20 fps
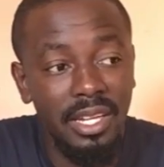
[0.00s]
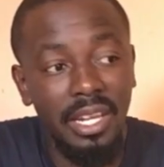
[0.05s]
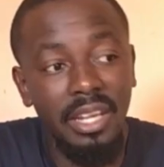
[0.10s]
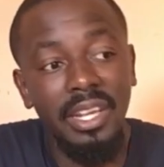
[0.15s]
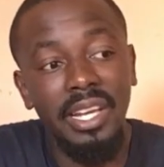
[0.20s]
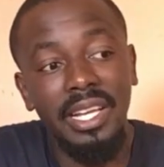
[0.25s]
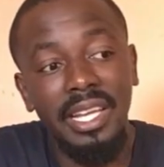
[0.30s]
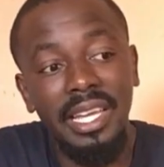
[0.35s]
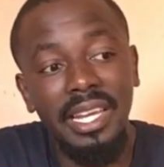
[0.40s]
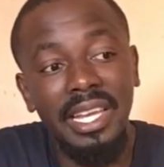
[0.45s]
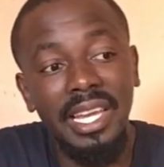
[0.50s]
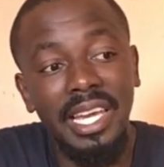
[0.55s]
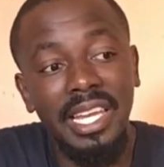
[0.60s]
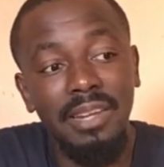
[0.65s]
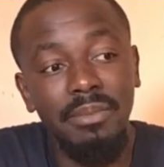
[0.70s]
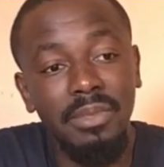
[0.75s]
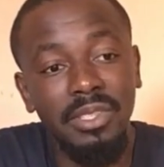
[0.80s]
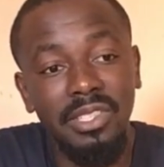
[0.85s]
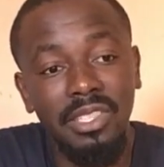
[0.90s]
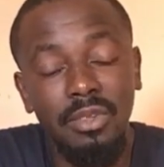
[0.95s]
Now you're getting
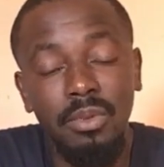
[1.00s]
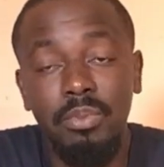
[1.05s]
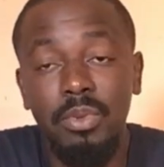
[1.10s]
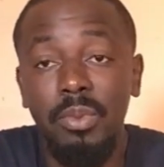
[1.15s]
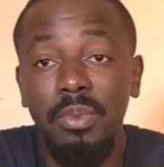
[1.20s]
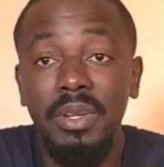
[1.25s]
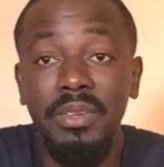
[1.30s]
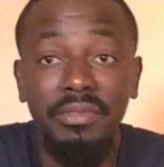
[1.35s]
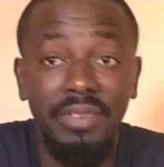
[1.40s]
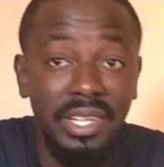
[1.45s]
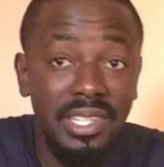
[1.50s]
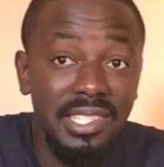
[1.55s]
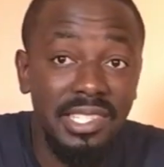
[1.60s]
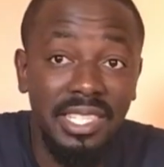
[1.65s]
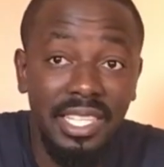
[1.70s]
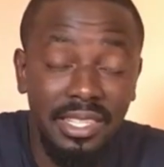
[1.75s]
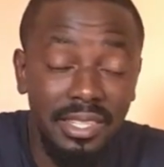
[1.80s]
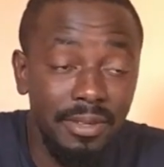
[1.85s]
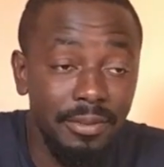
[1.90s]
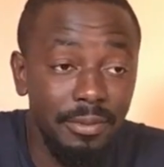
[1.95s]
animals that were probably
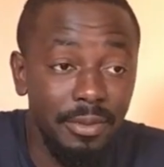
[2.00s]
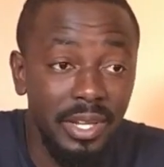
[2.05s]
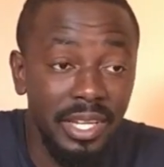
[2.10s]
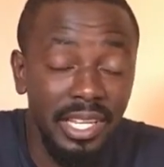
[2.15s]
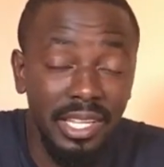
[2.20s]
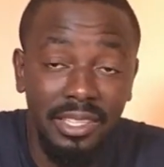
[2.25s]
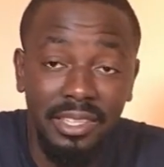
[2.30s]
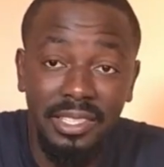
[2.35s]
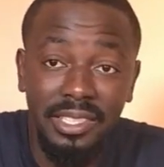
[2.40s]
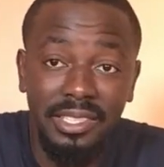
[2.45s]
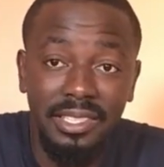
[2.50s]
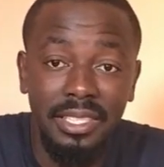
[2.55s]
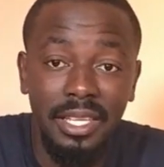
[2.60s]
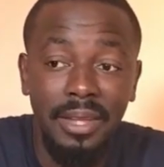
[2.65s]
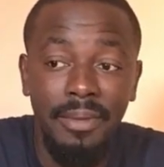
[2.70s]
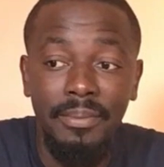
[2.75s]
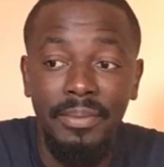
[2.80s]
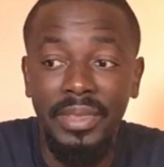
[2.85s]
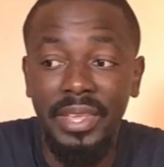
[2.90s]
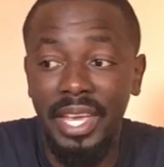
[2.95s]
vaccinated for an illness
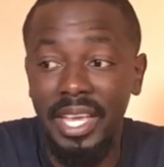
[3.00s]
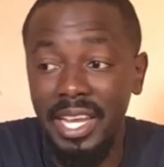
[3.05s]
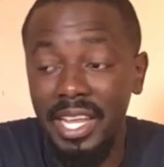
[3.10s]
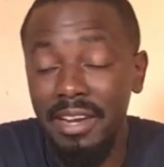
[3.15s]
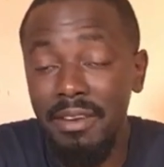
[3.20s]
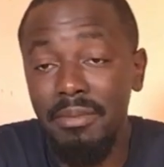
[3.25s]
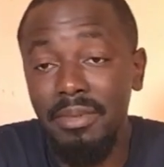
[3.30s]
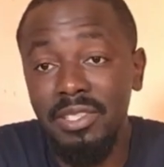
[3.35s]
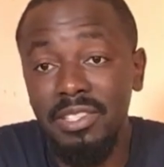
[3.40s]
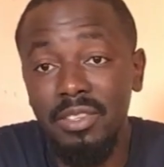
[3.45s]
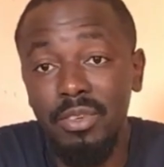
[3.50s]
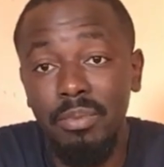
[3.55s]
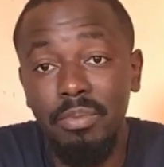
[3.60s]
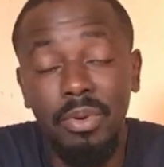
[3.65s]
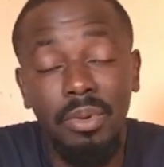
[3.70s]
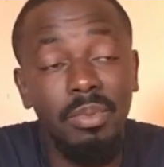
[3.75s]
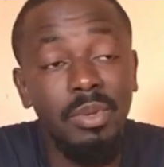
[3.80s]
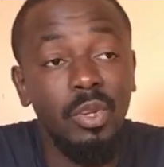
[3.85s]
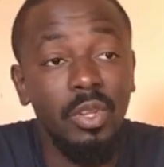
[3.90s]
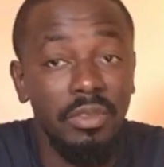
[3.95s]
and animals that are
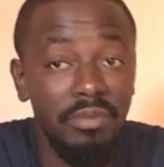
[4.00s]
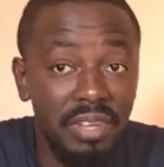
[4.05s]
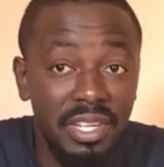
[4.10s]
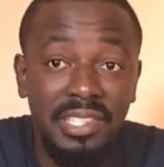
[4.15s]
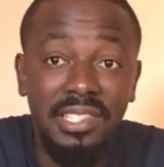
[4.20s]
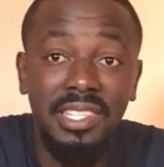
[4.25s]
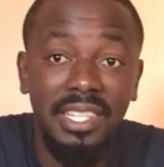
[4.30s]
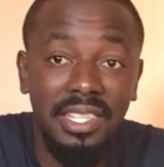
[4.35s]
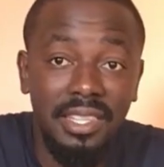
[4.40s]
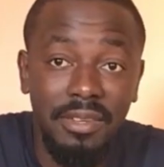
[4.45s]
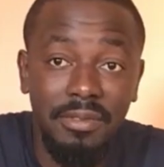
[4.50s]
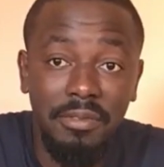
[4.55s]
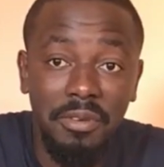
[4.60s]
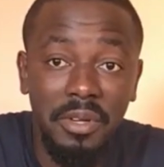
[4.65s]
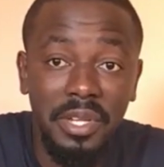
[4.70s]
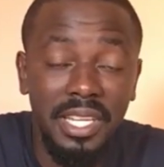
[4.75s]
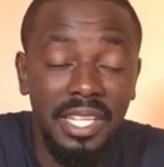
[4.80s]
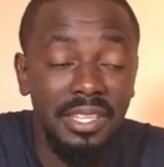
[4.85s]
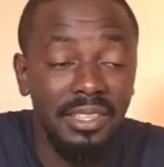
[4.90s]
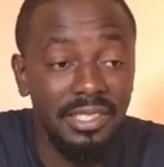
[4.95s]
probably not vaccinated
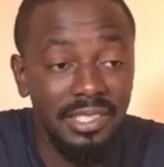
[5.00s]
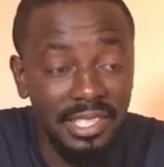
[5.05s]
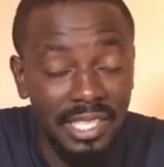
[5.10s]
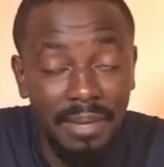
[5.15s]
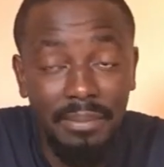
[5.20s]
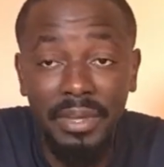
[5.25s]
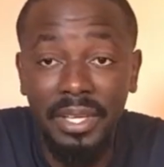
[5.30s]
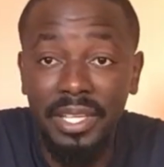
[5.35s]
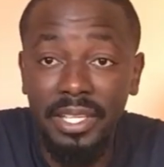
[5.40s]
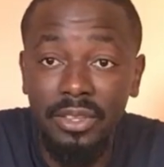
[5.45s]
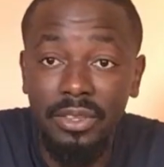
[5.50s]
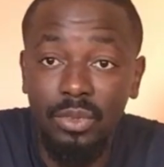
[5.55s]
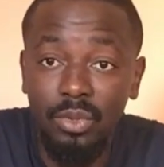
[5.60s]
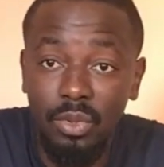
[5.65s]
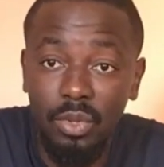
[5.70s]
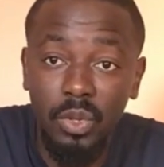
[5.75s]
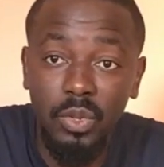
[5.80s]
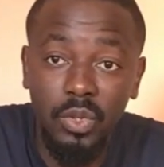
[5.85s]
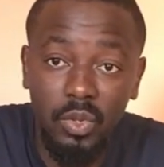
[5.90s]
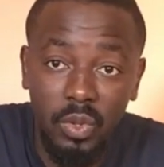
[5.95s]
for an illness coming
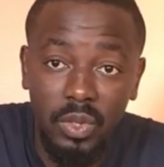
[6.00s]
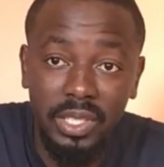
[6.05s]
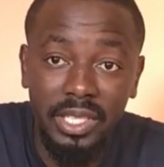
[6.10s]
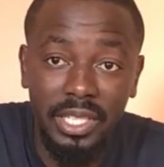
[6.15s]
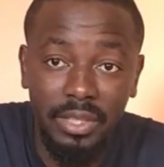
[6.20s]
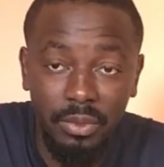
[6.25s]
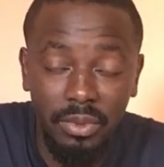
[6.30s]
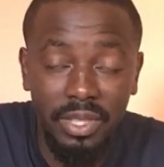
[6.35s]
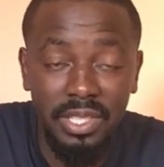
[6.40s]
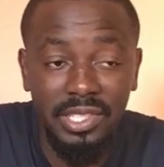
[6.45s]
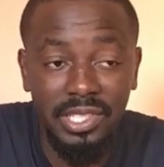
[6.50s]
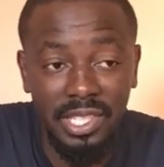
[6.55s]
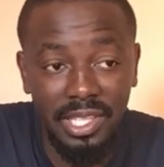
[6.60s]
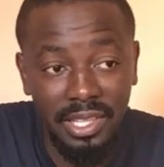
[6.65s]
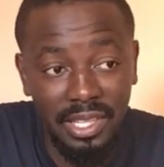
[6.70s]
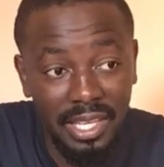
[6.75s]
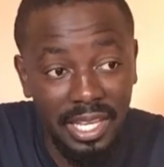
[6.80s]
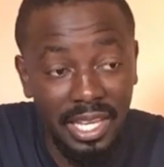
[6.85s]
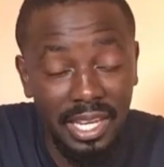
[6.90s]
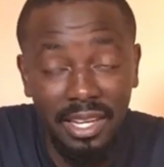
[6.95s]
into close contact with each
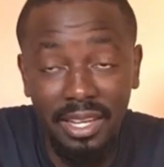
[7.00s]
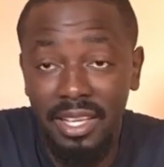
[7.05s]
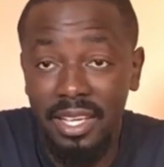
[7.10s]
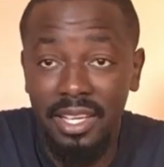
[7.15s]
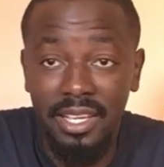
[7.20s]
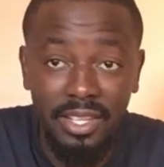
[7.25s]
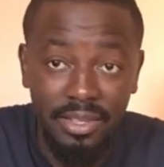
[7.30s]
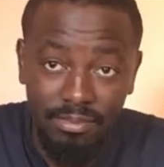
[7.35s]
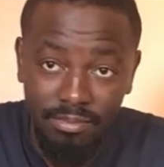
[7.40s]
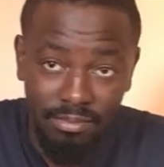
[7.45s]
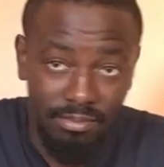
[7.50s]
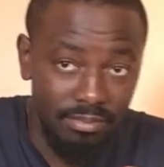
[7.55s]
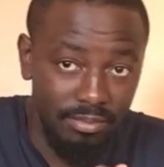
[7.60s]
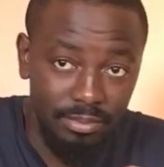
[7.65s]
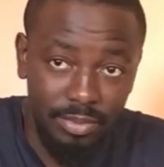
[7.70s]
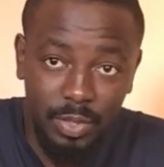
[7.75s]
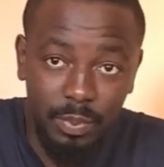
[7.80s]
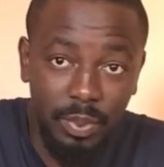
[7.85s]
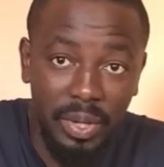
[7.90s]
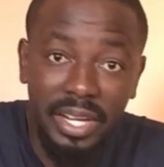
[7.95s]
other and
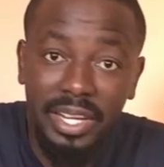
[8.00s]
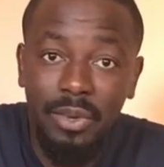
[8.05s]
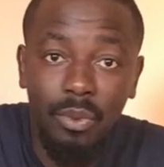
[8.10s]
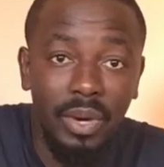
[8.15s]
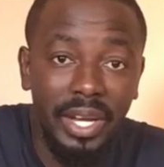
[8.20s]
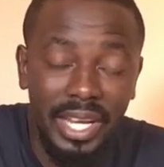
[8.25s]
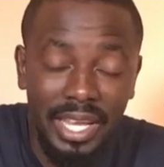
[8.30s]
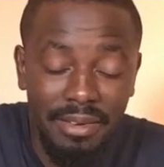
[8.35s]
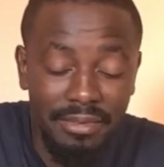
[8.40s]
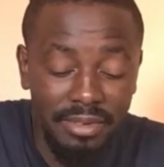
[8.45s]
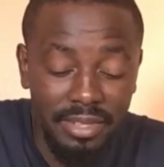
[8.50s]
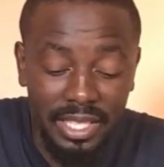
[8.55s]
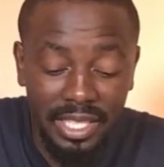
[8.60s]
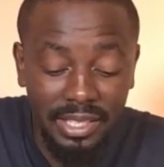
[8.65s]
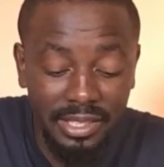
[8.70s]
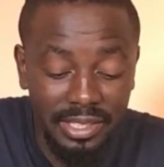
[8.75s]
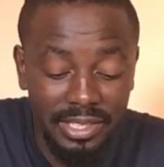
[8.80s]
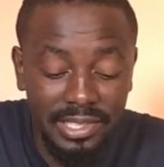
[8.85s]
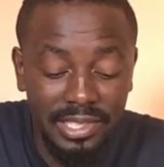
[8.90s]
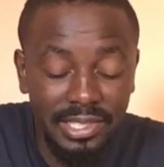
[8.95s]
spreading whatever
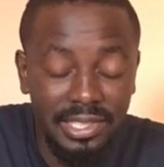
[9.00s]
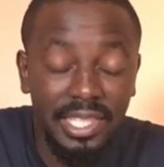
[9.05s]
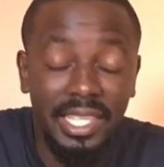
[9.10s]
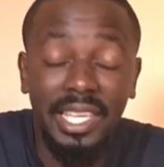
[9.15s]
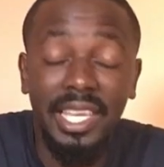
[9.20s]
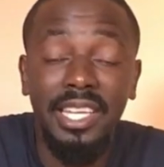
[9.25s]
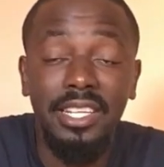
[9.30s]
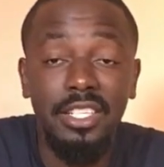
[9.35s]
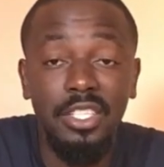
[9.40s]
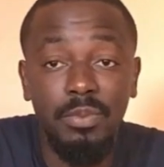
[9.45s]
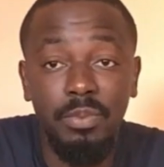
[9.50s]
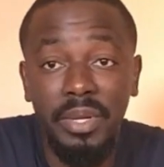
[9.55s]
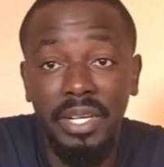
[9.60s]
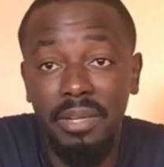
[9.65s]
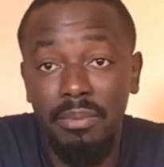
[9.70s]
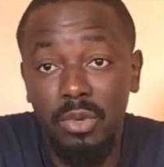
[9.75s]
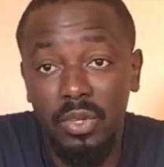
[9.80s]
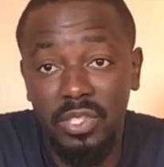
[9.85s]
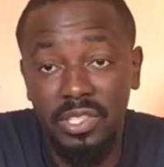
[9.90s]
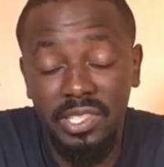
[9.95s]
illnesses they can spread
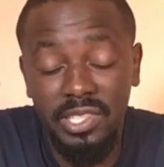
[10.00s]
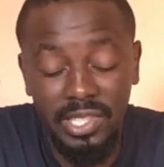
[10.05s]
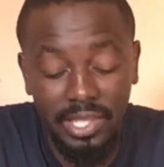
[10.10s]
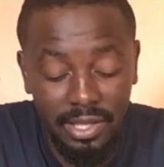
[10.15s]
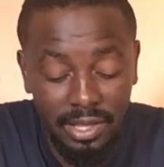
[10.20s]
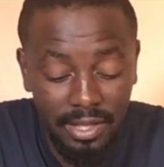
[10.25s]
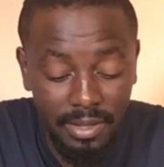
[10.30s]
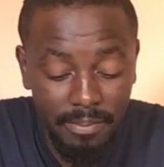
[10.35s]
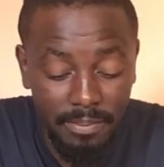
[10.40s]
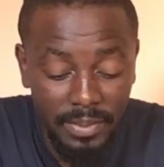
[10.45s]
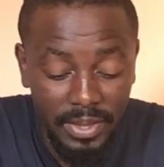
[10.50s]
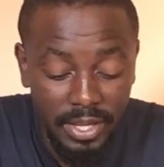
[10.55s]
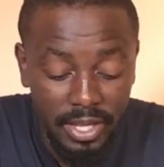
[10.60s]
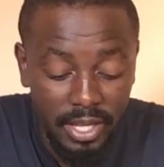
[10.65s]
amongst each other.